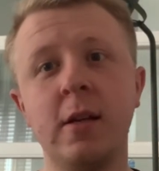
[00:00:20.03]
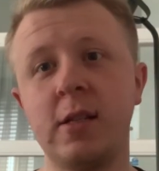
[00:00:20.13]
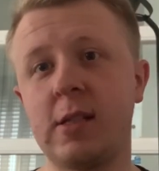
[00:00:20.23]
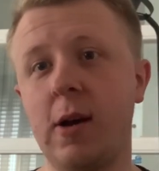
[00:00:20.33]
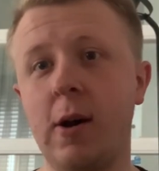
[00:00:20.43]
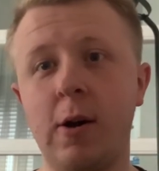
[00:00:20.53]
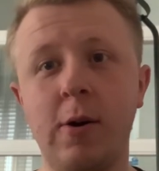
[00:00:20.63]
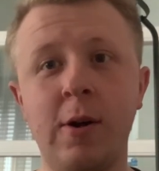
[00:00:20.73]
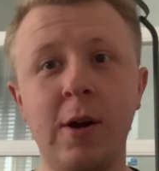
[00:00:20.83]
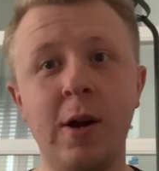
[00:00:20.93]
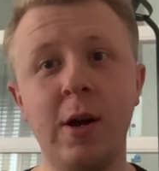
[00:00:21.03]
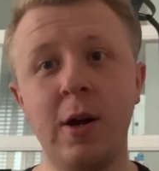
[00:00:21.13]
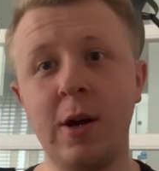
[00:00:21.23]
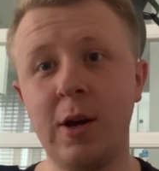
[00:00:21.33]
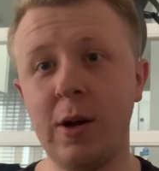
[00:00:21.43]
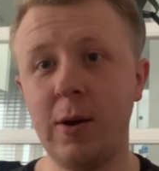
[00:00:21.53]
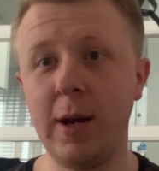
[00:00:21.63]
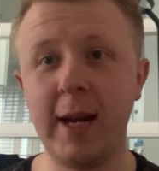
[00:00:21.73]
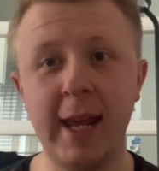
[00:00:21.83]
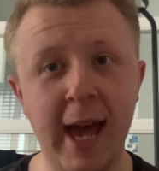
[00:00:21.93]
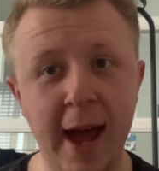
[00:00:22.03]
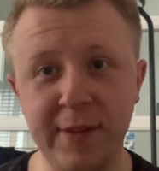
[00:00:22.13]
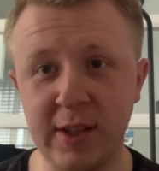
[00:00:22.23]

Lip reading: So we have